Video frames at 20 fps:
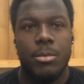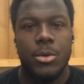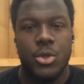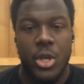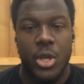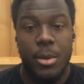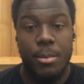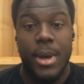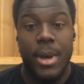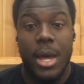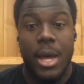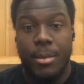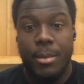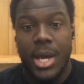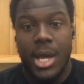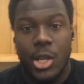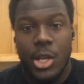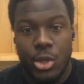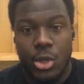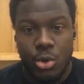So he met me
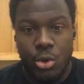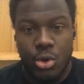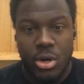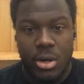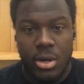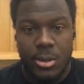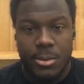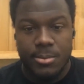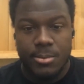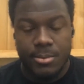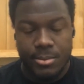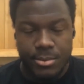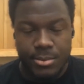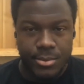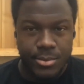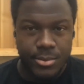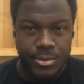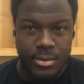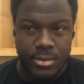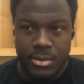at the door,
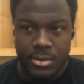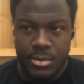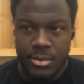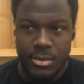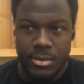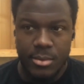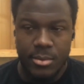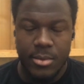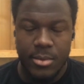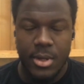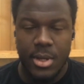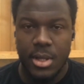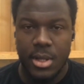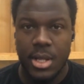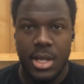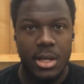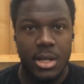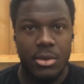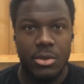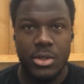
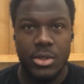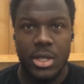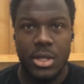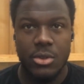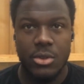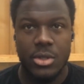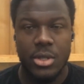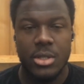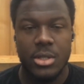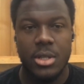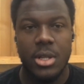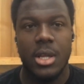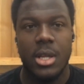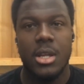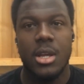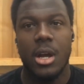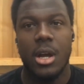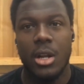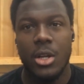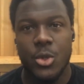and then he was just
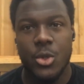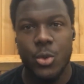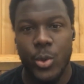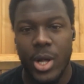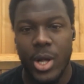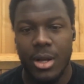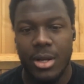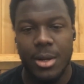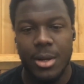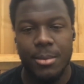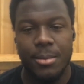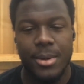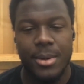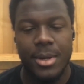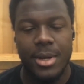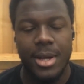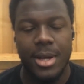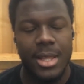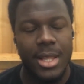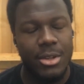like, Carlos, welcome.
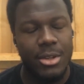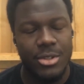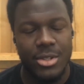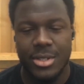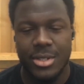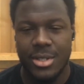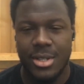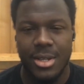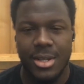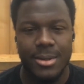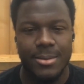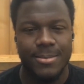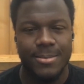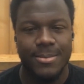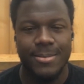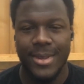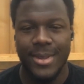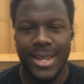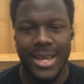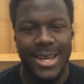And then I was just like,
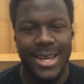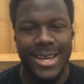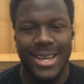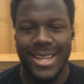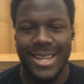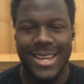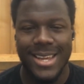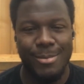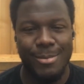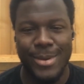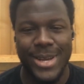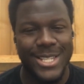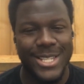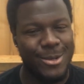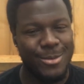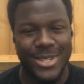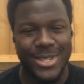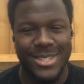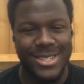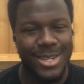nah, I can't
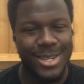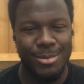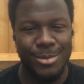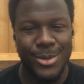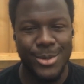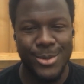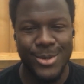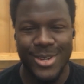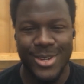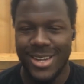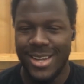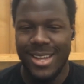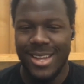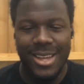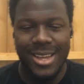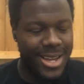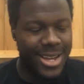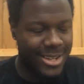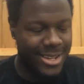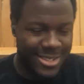mess up this time too.
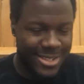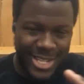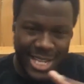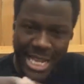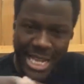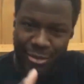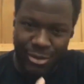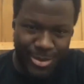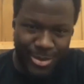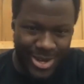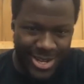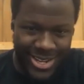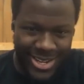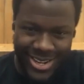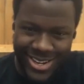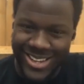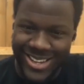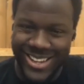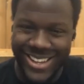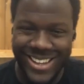And I just gave him a
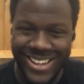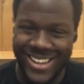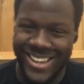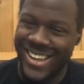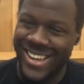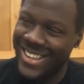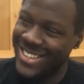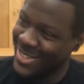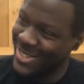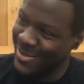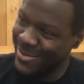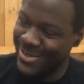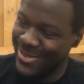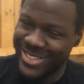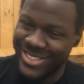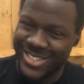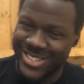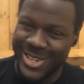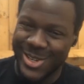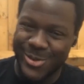hug, asked him
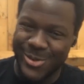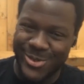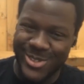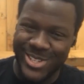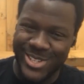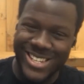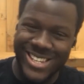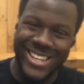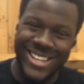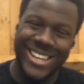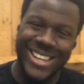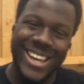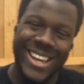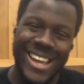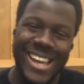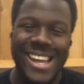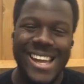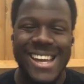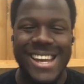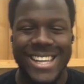for a selfie.
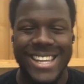And